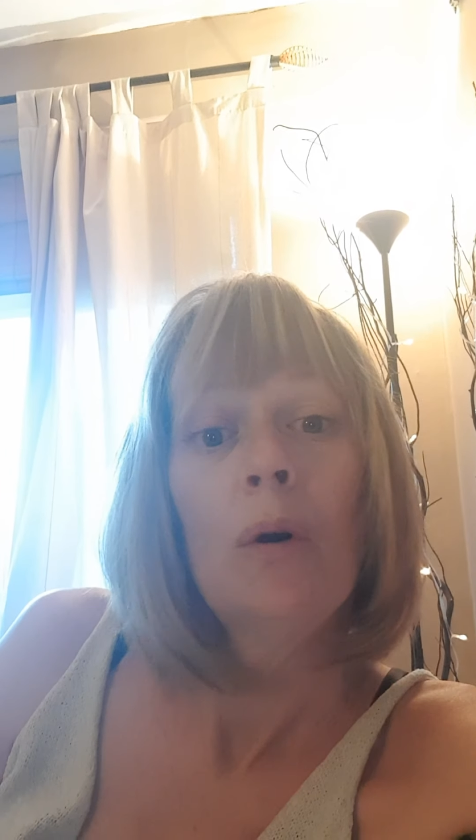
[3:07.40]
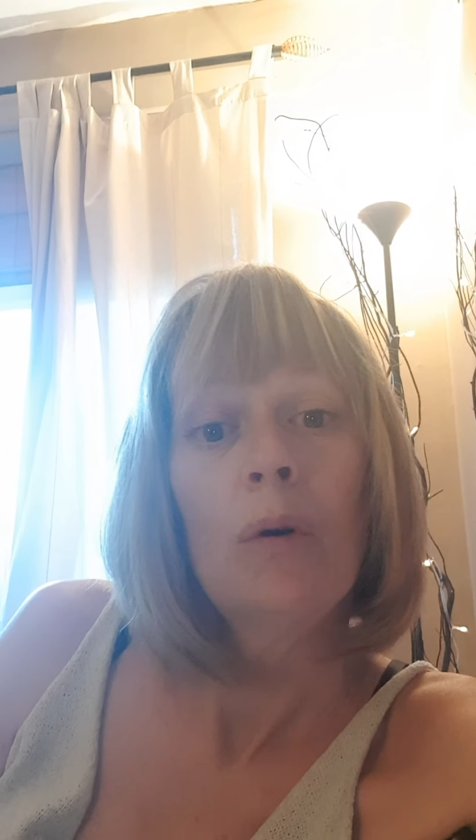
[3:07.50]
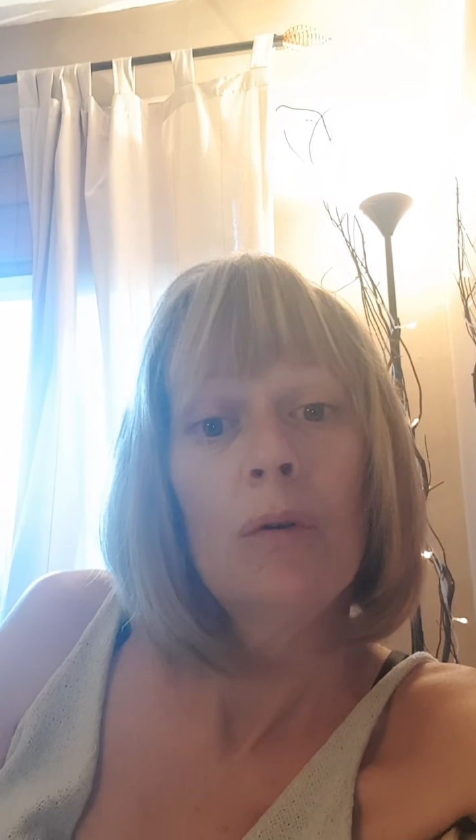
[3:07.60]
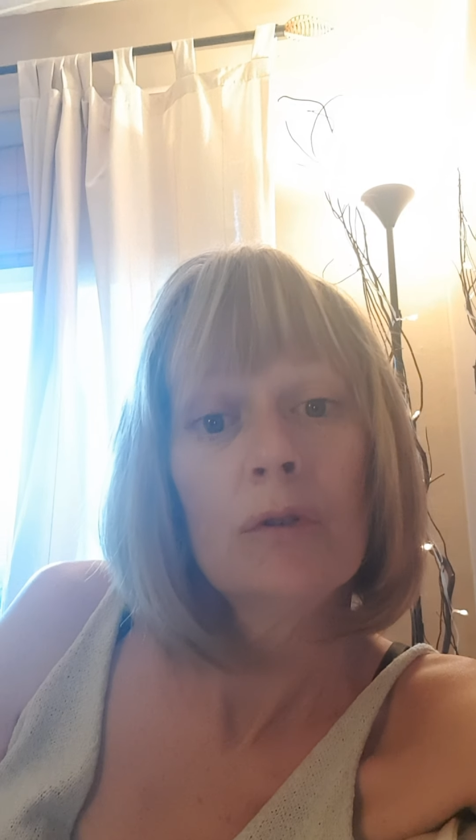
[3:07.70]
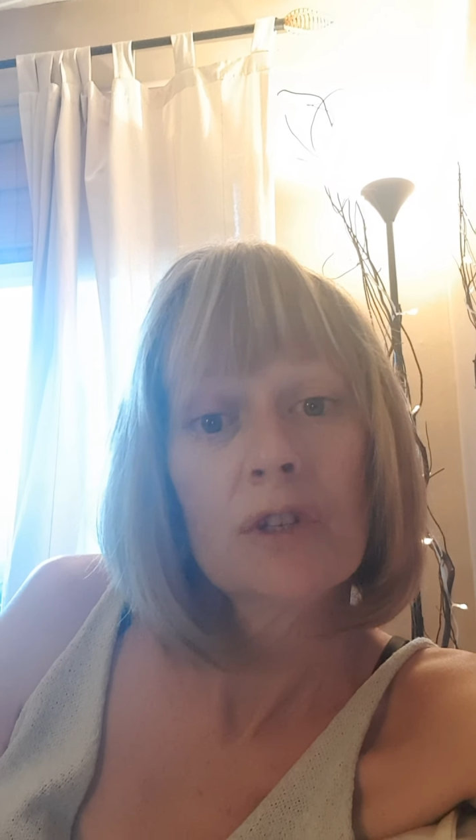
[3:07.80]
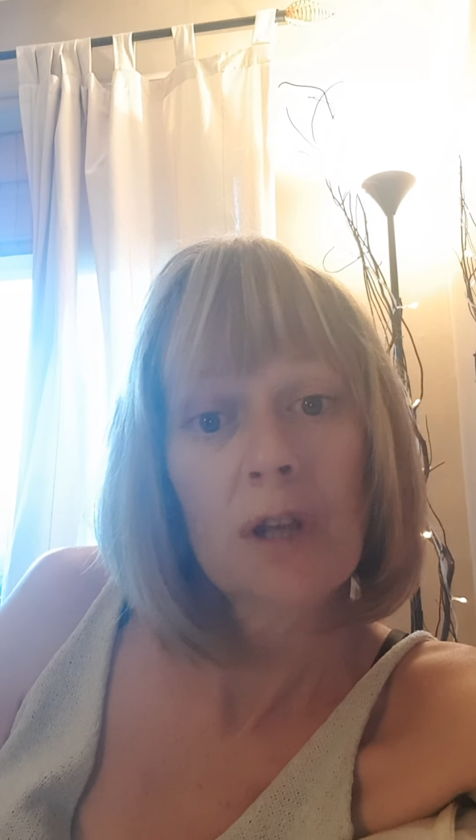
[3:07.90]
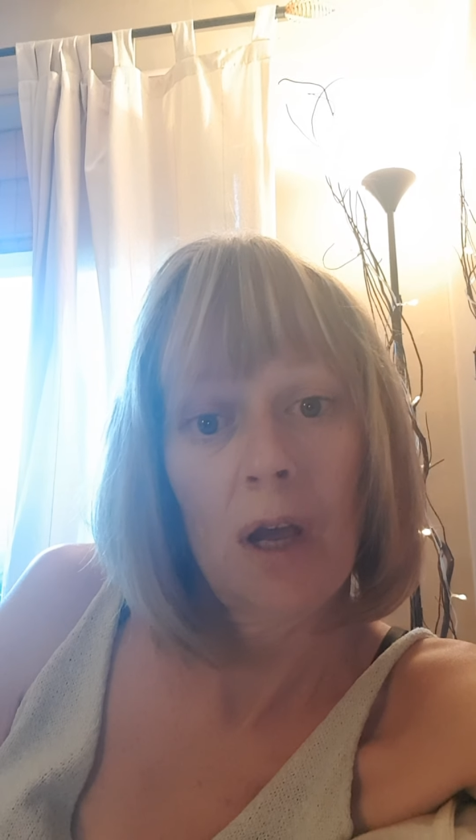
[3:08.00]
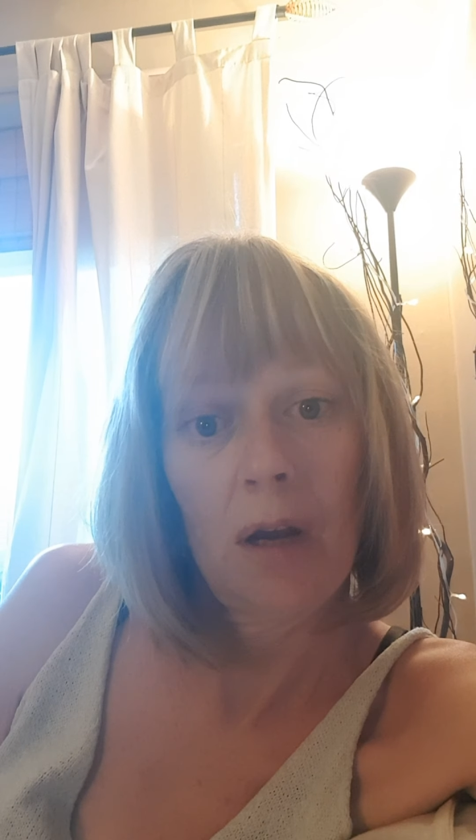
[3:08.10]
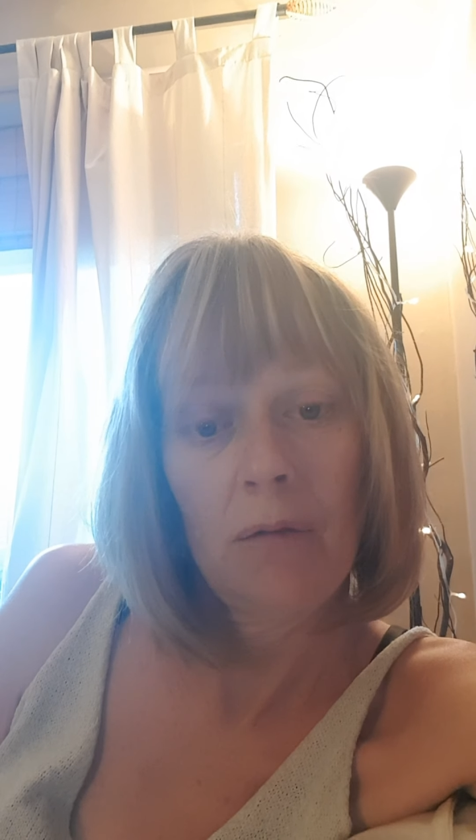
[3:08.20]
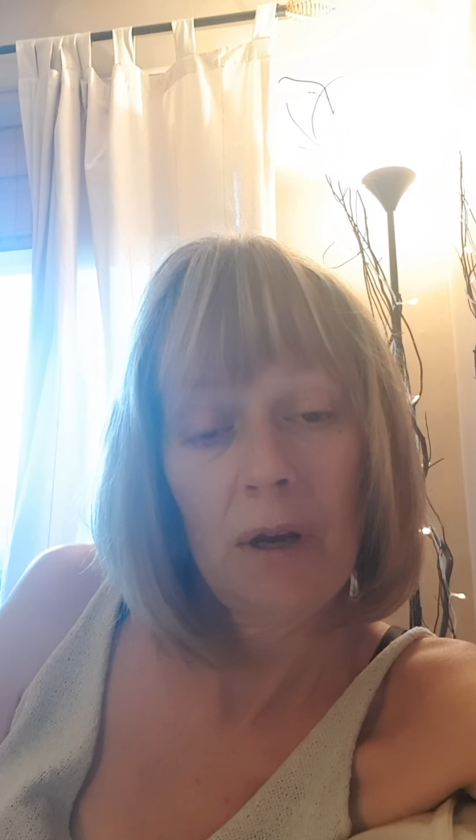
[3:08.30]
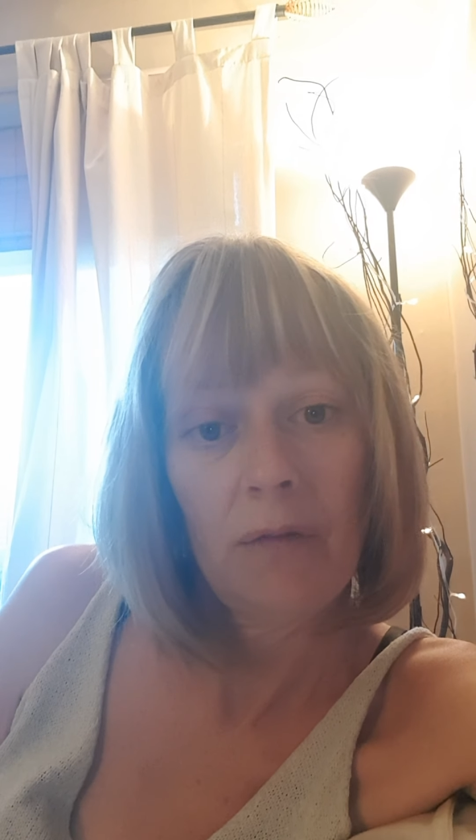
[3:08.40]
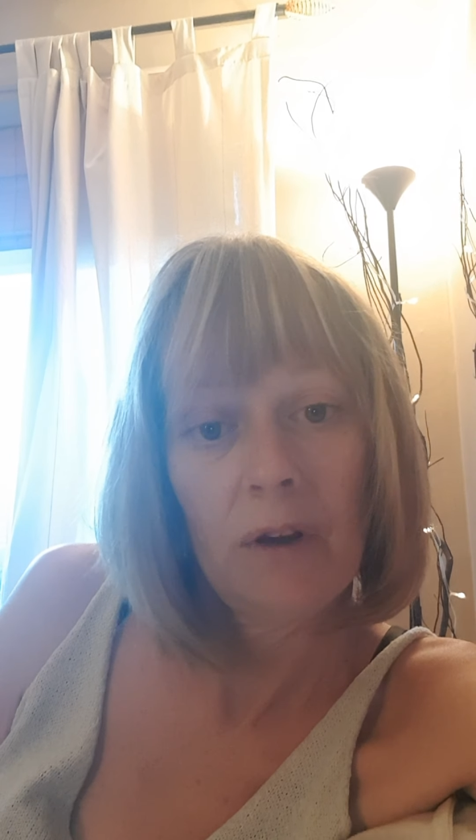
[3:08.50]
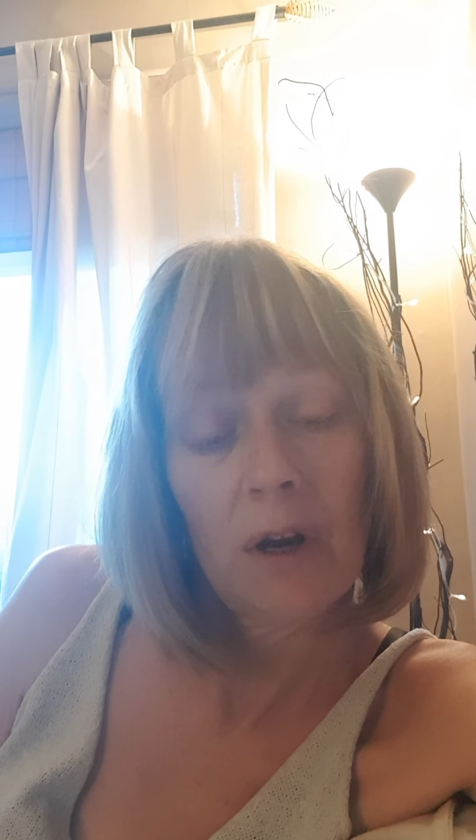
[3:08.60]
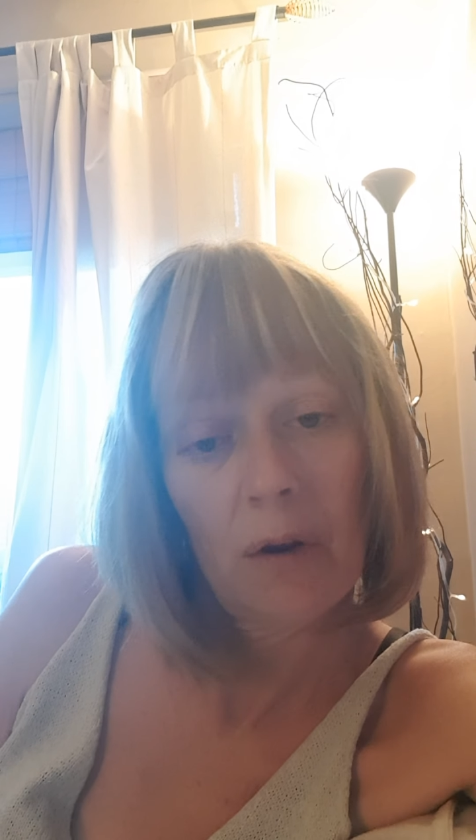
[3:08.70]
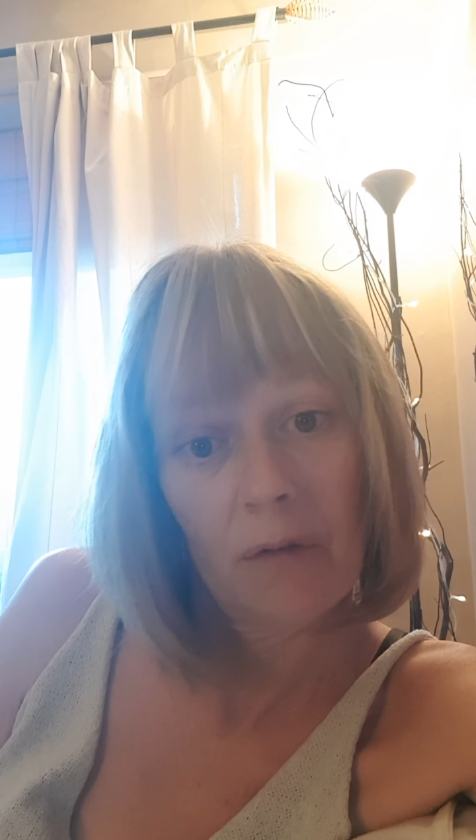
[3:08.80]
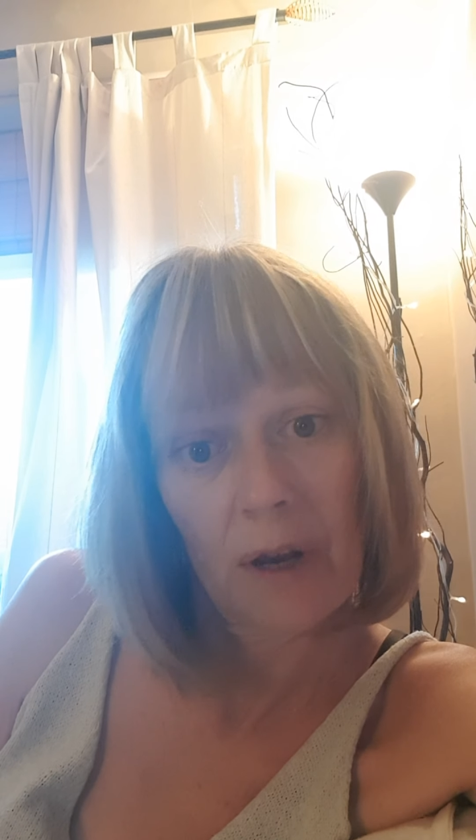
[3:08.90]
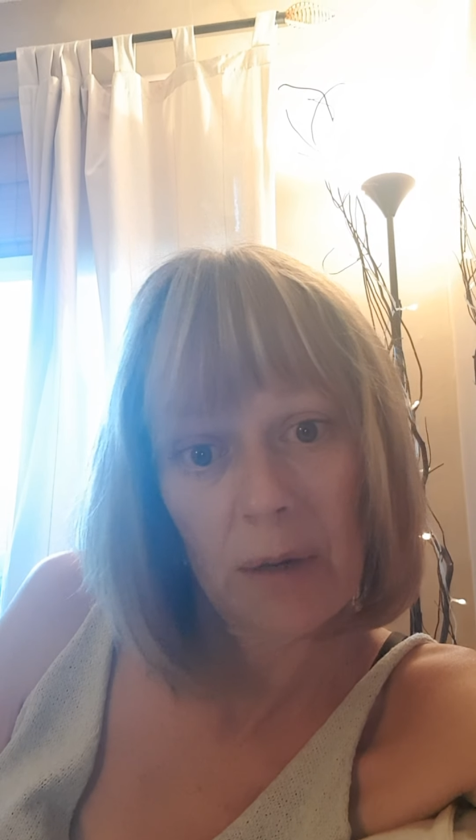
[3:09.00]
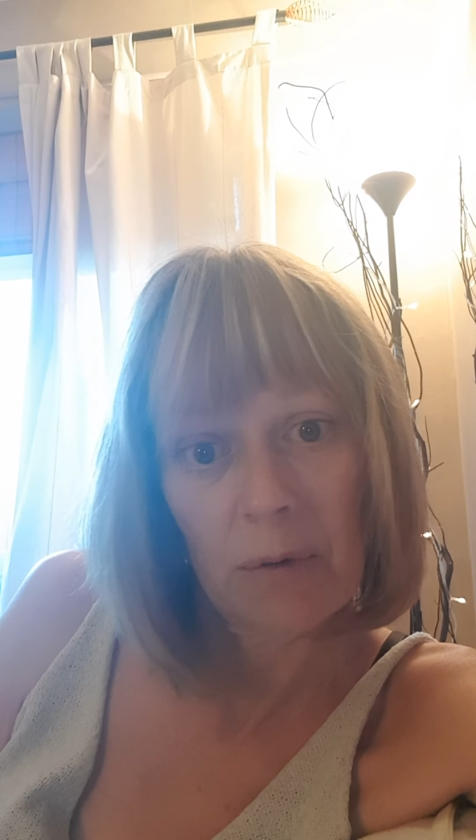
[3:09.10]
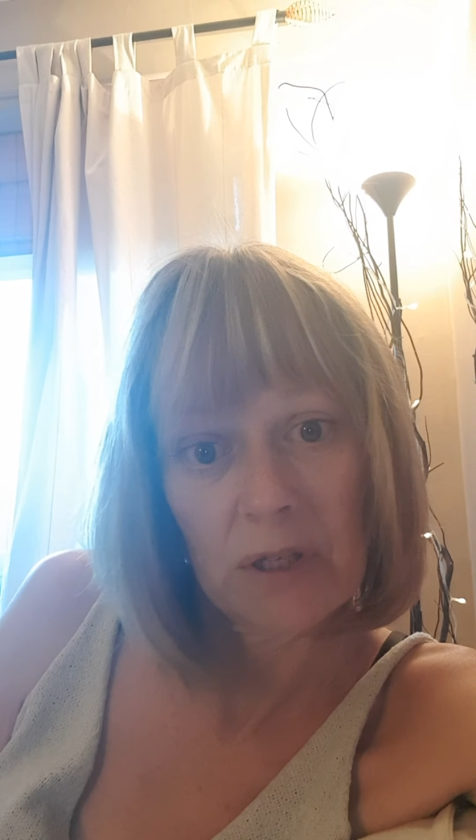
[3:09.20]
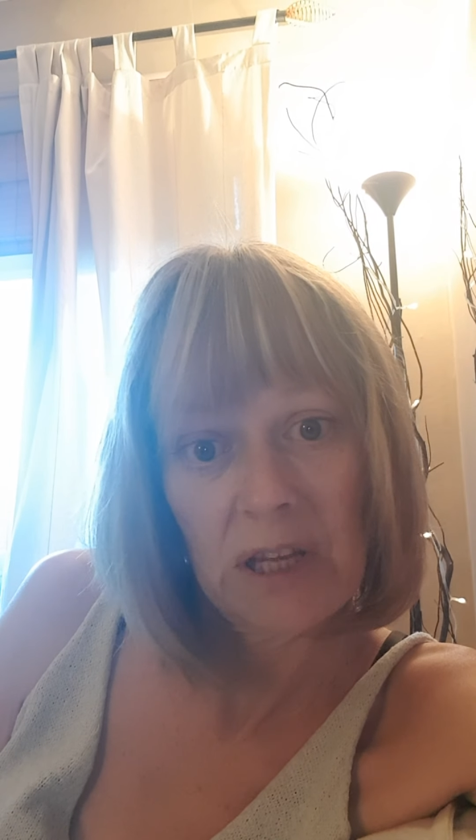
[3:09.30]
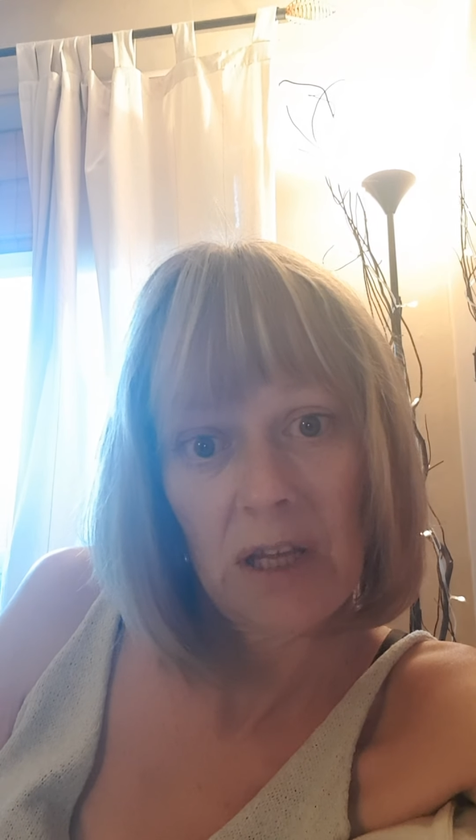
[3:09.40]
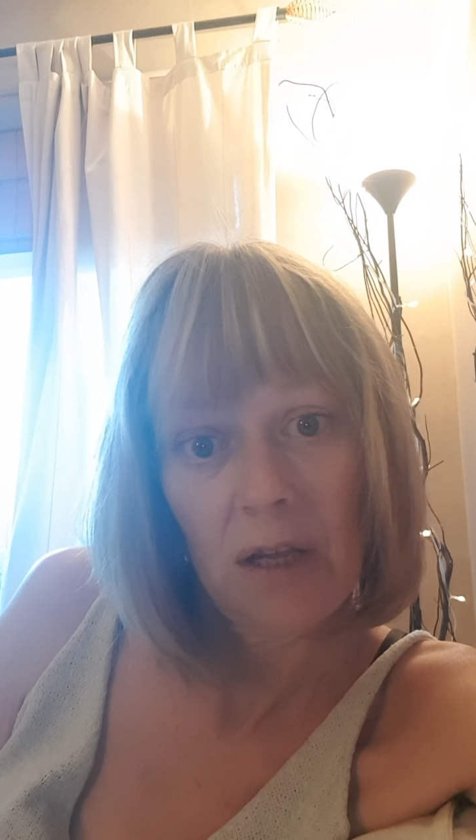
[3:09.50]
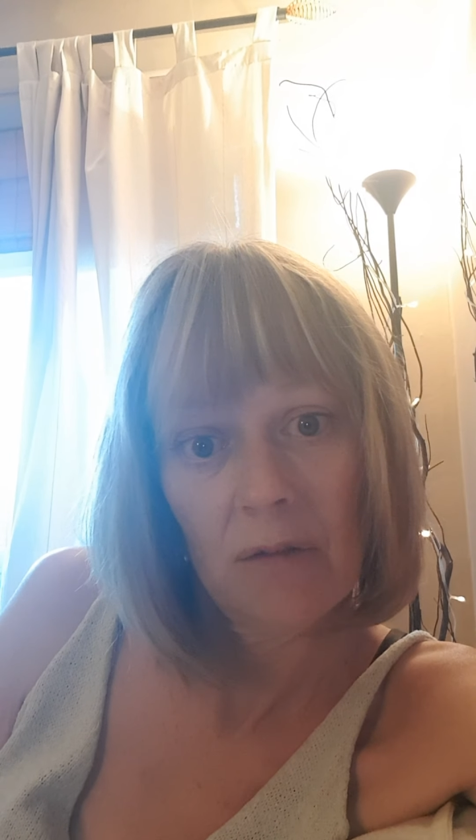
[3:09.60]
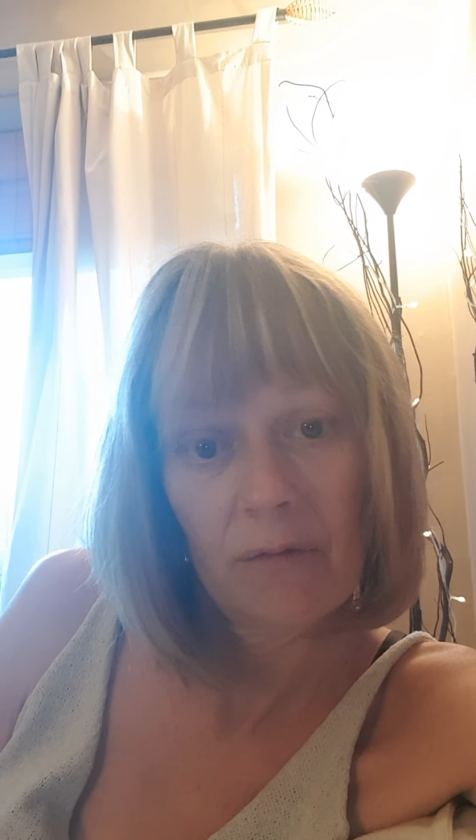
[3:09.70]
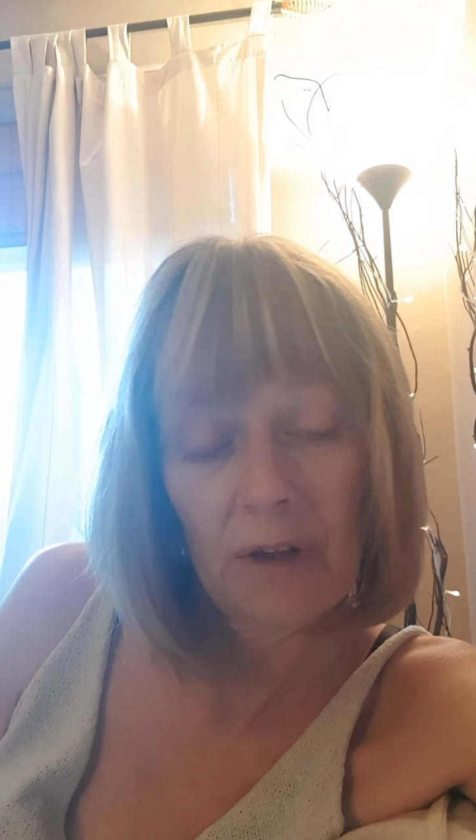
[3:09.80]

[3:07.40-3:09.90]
Also, if you know of anybody